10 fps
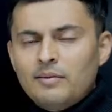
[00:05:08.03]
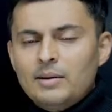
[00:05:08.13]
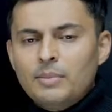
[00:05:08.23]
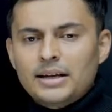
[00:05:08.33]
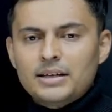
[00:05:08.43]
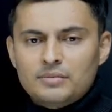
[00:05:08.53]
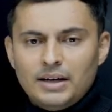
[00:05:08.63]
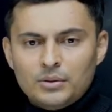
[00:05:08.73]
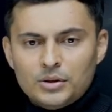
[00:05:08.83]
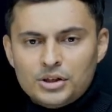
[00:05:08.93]
one mark is
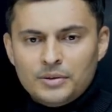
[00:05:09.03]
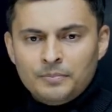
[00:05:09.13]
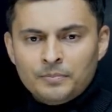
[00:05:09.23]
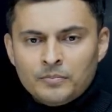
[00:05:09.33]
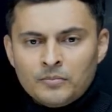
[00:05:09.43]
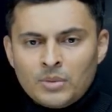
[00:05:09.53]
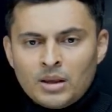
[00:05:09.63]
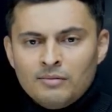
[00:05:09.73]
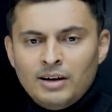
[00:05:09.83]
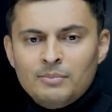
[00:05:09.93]
one question.
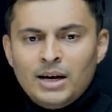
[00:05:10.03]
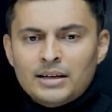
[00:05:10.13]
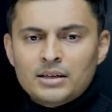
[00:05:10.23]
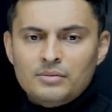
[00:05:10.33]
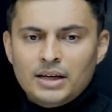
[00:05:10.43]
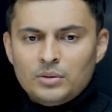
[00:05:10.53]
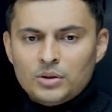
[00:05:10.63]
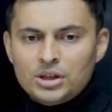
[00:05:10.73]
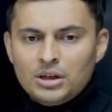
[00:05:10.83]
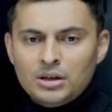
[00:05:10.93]
One mark is one
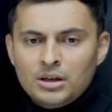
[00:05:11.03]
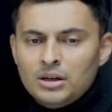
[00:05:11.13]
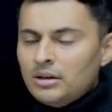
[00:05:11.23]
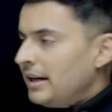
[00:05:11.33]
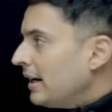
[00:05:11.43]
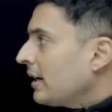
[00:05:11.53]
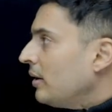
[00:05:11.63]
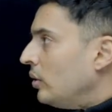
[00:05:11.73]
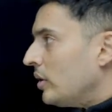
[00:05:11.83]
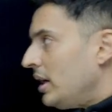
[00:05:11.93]
question. Correct.
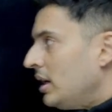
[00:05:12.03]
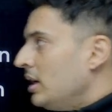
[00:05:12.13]
Okay.